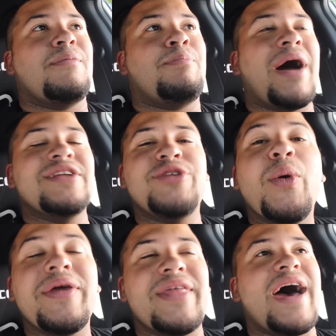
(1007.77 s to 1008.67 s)
by
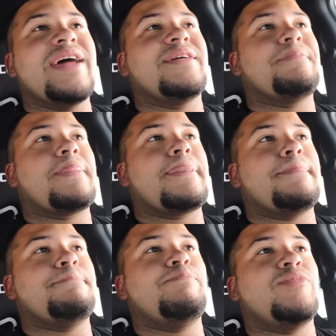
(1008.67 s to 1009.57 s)
doing that,
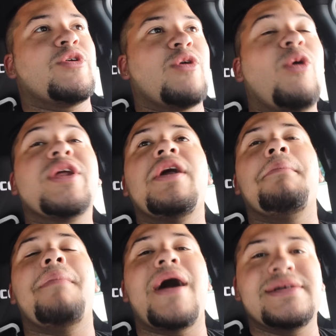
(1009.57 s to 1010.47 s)
you're holding up
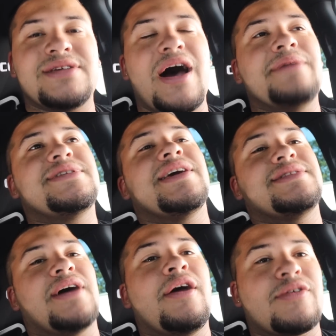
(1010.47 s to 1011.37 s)
my time to get
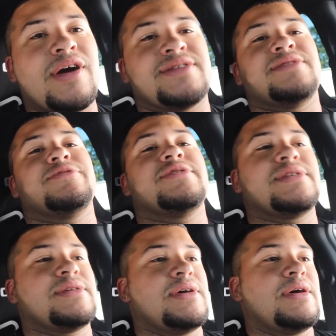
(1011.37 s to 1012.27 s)
to other
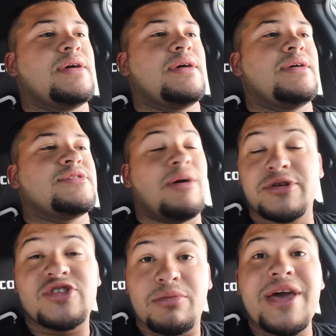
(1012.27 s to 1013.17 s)
customers. So I'm
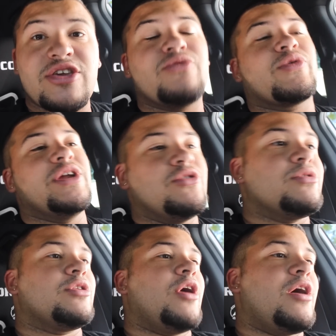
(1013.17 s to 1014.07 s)
just gonna make you redo
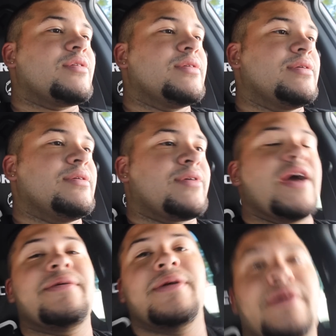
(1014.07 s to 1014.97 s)
the log, okay?